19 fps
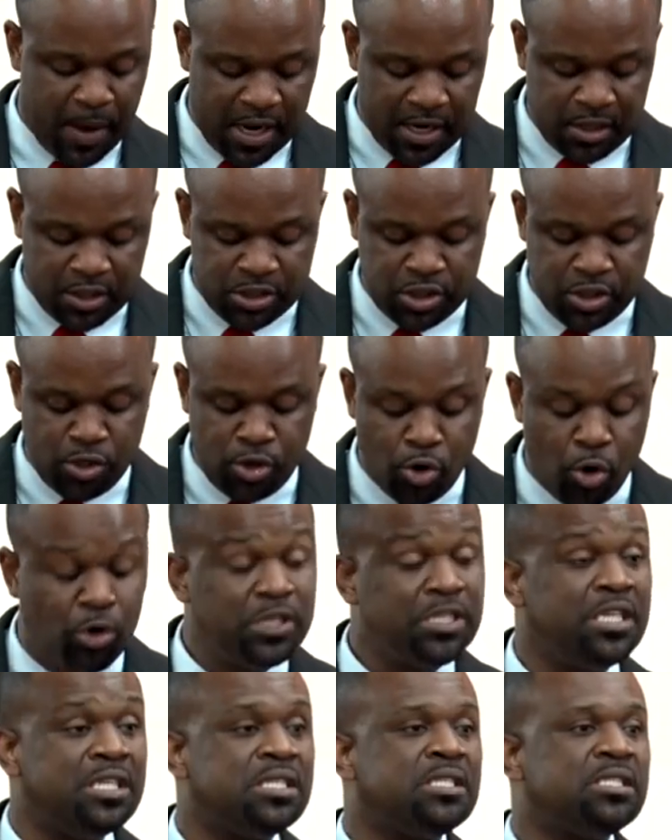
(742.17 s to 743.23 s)
penalty
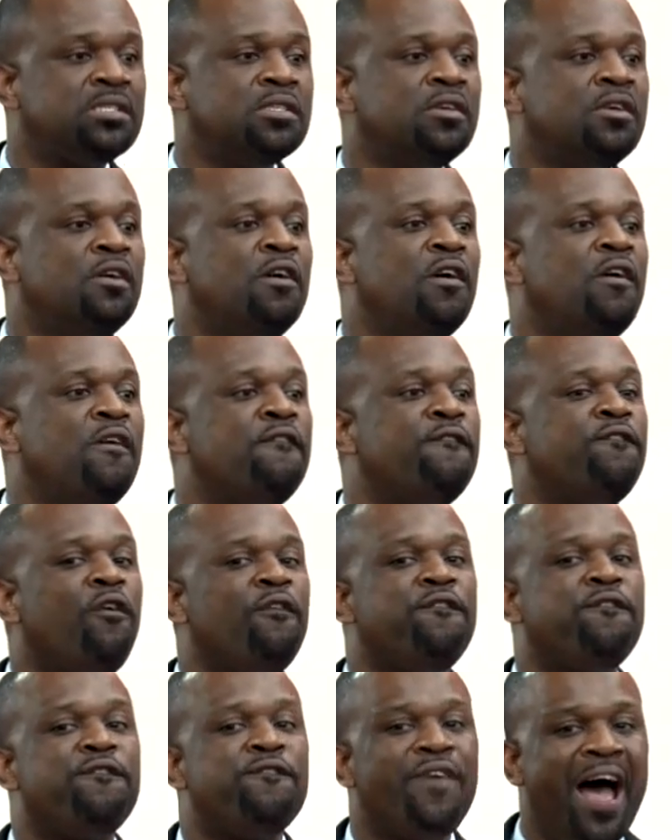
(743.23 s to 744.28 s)
notice
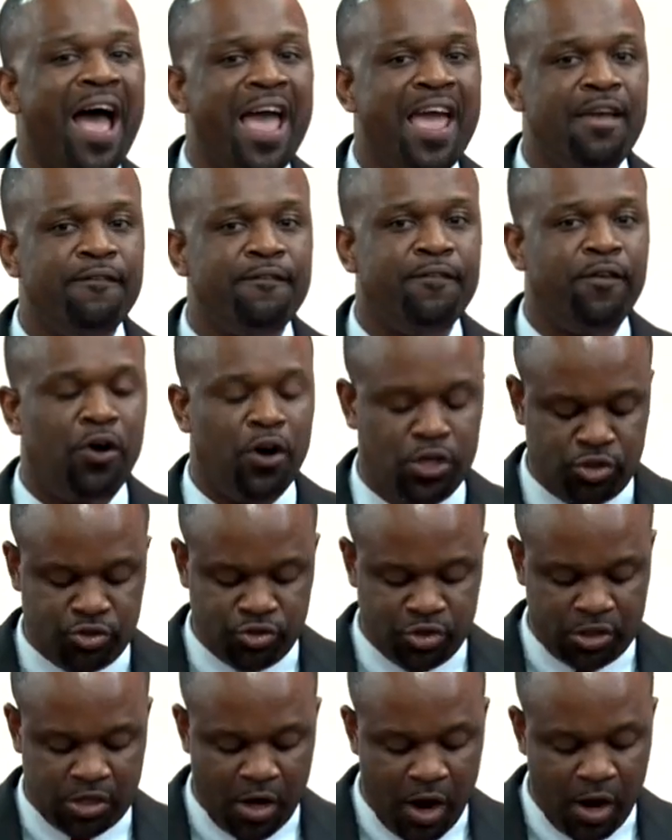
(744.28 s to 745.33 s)
for
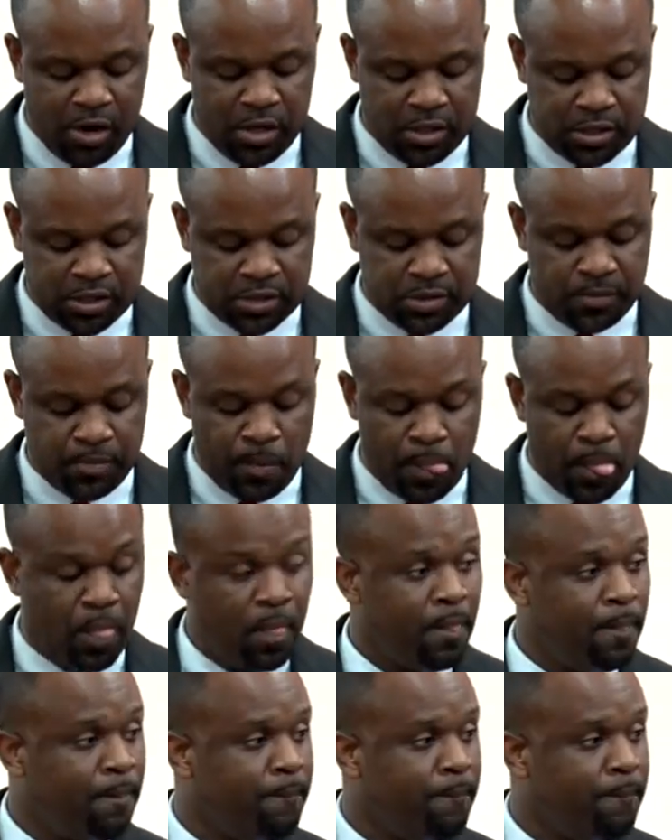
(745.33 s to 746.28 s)
$500.